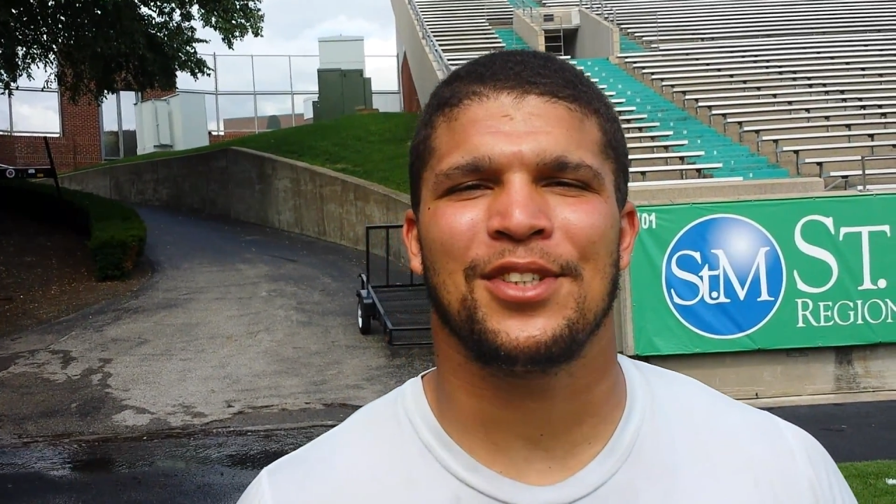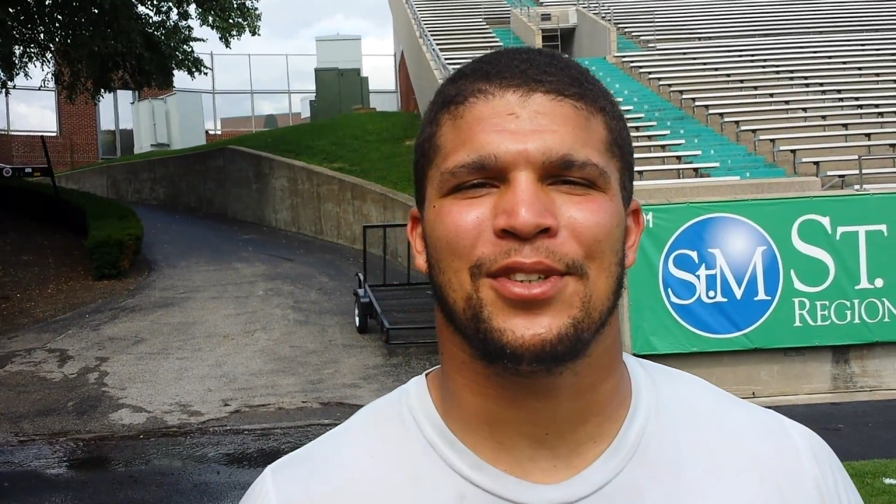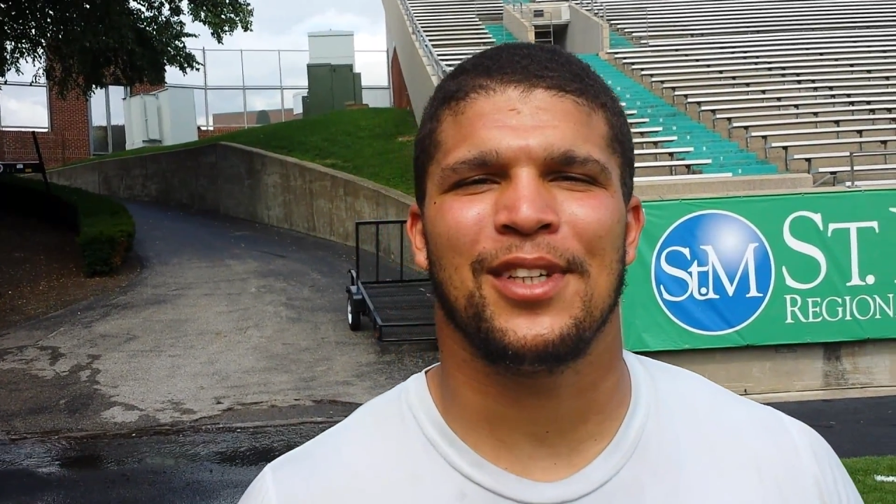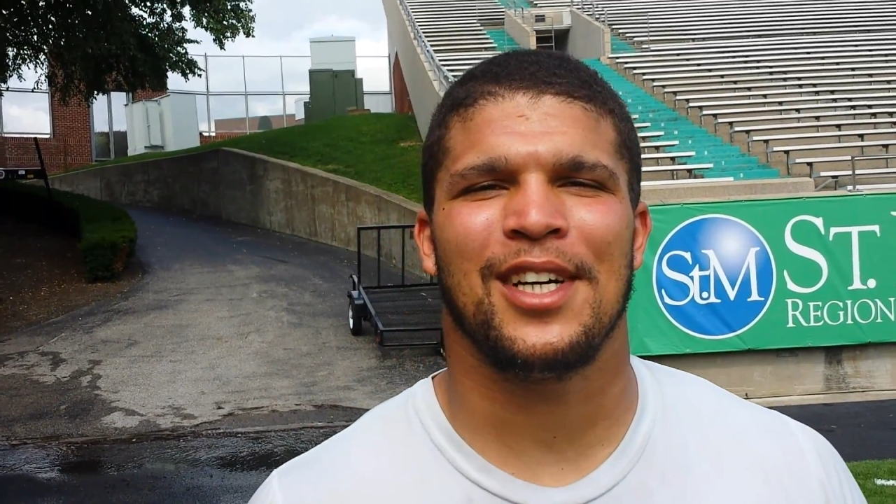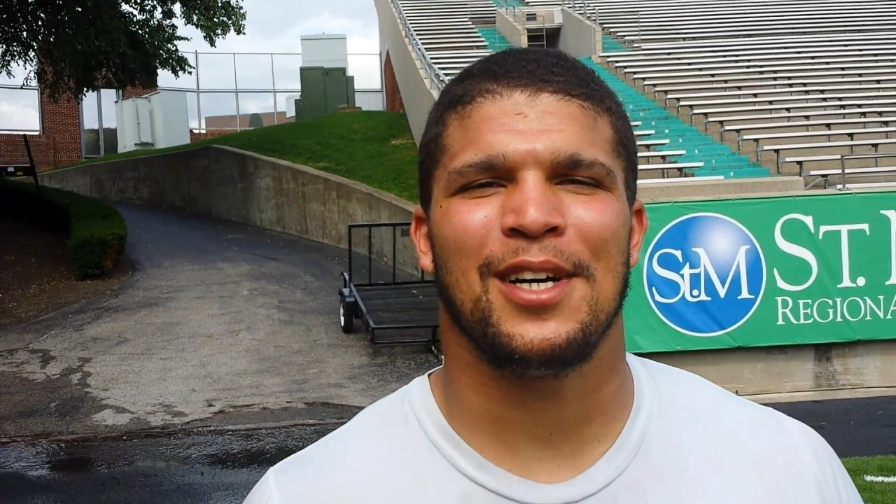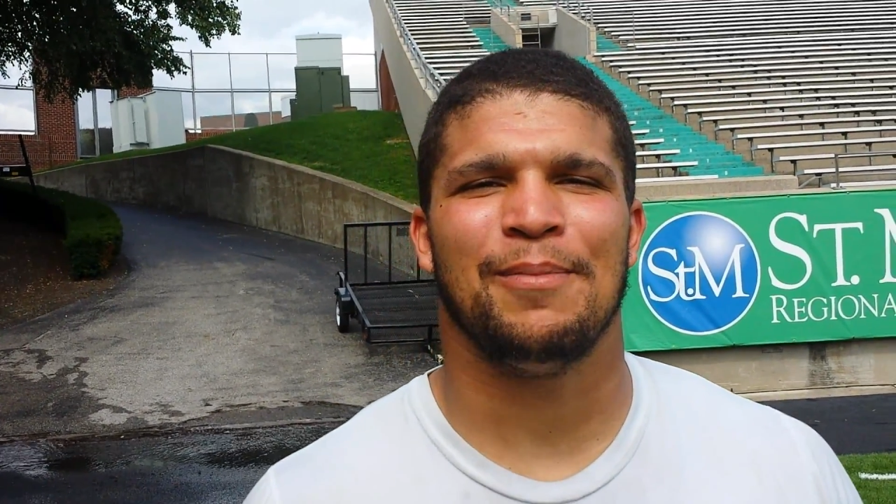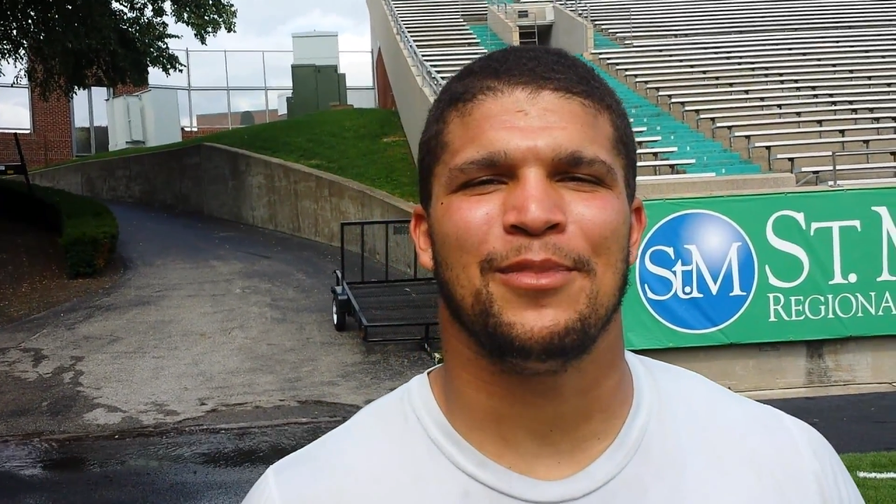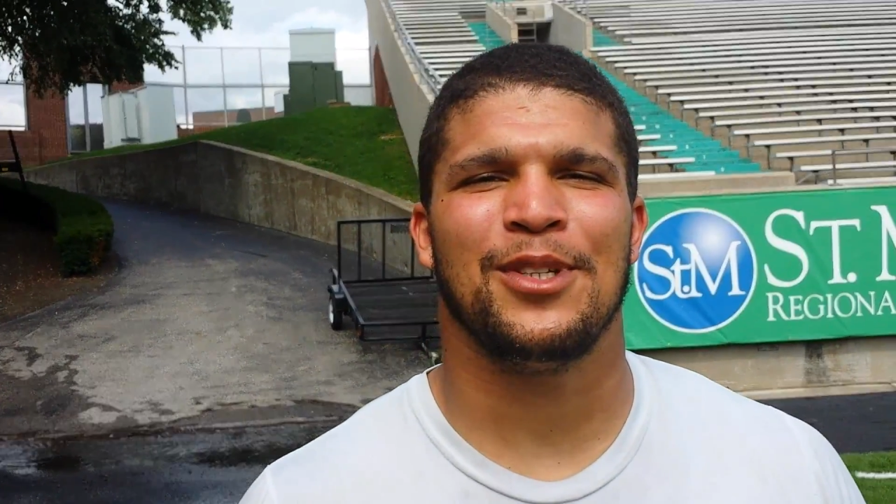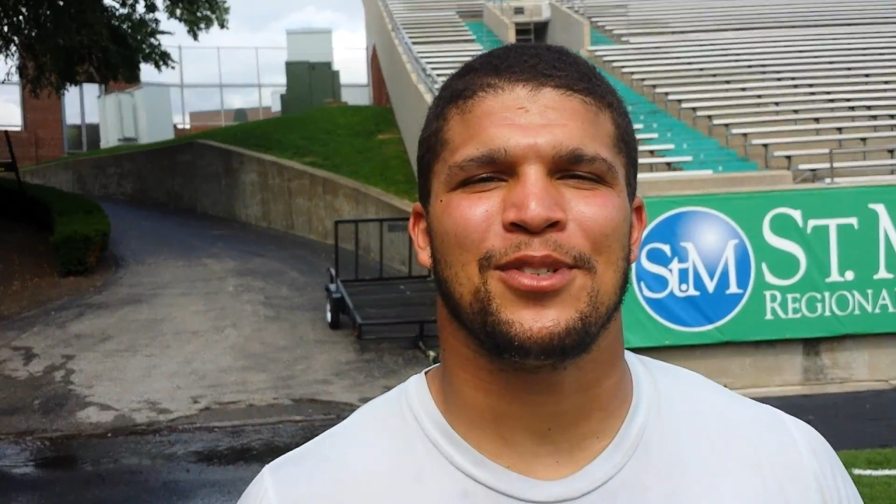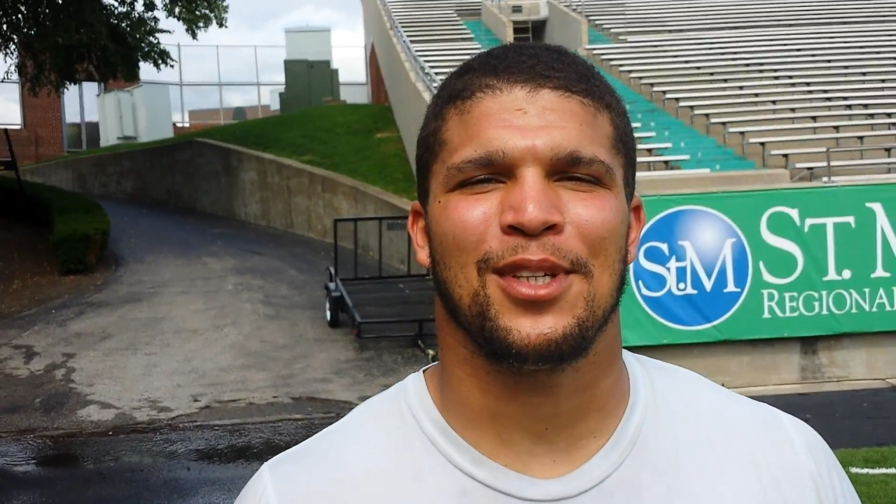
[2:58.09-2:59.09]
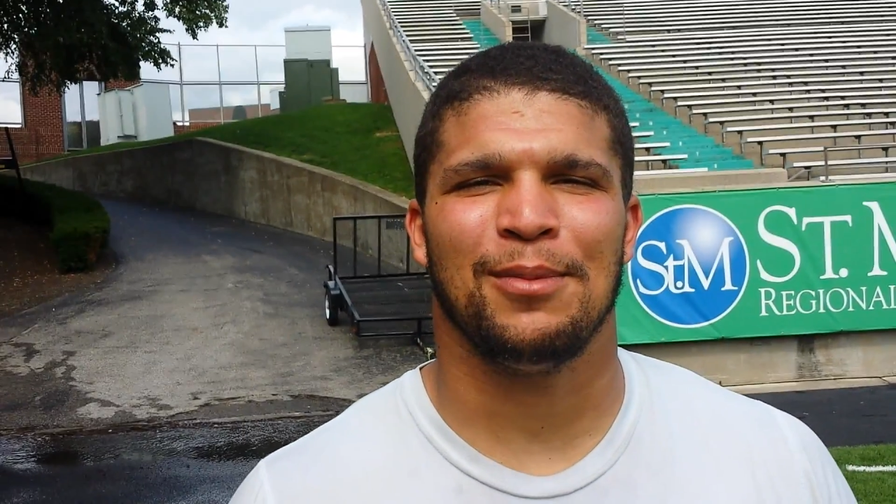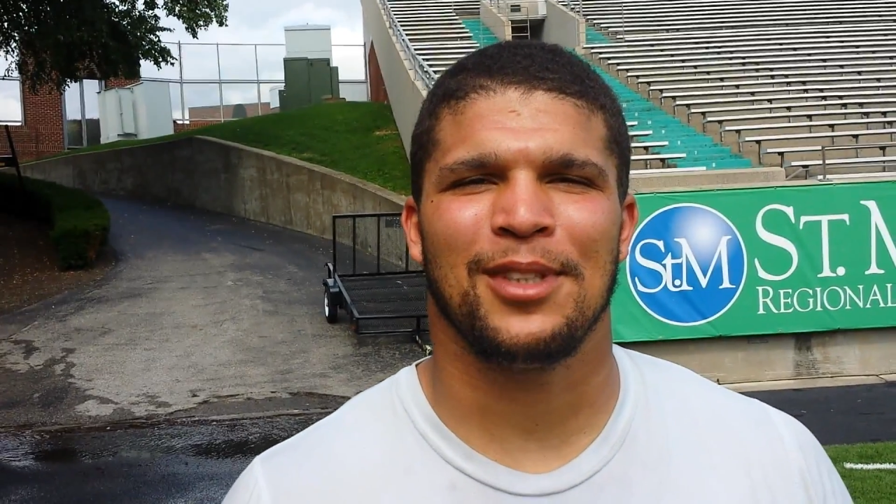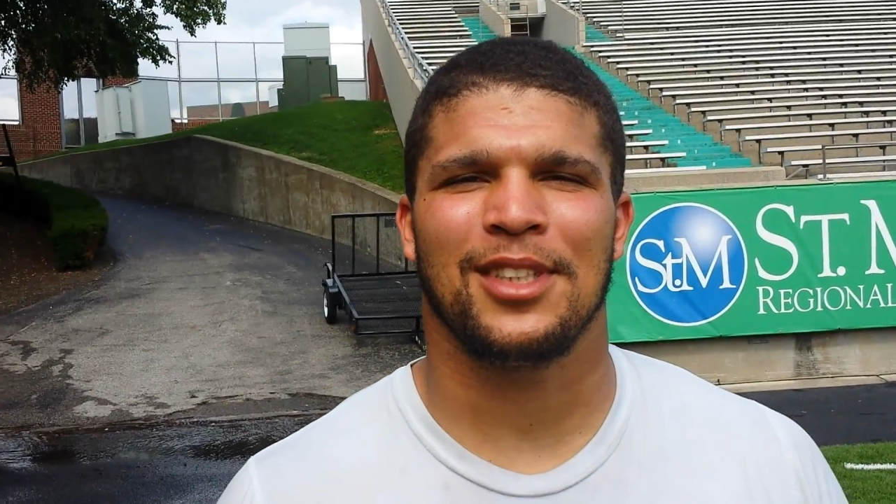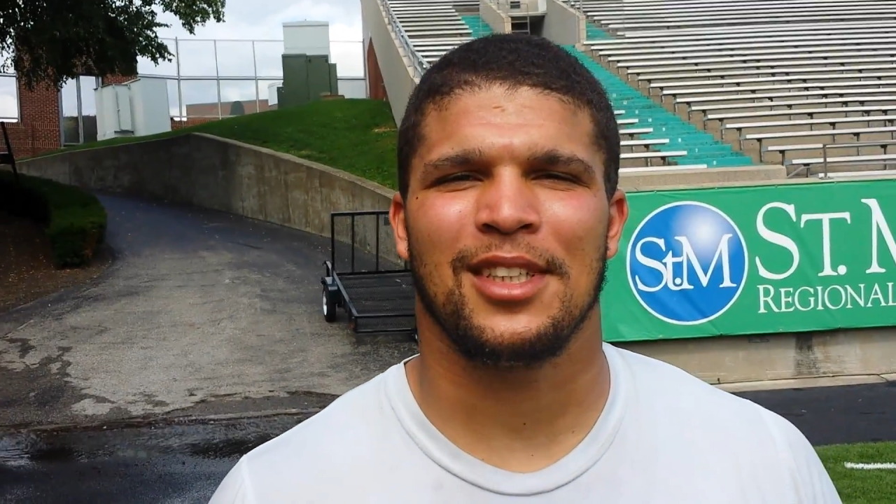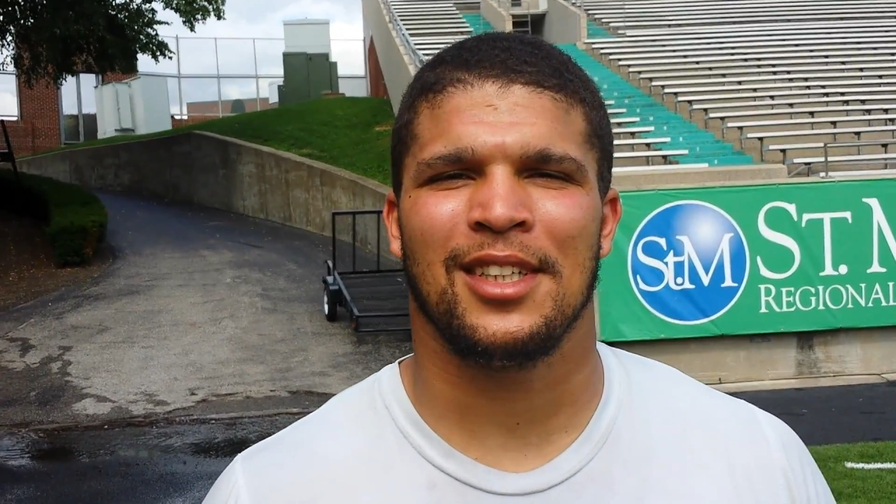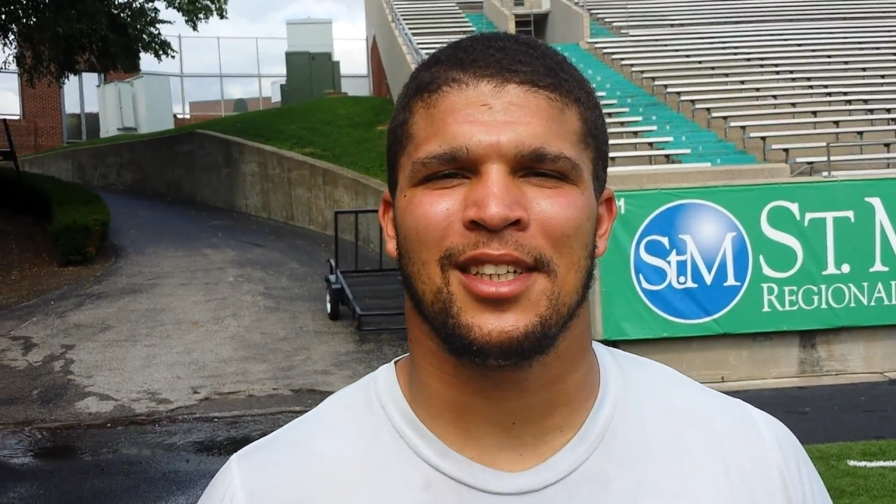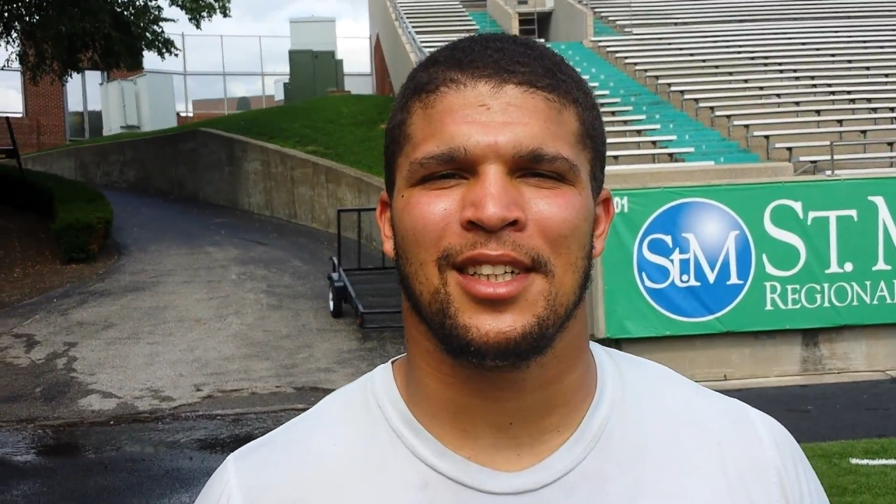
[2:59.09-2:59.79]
going to do something this year.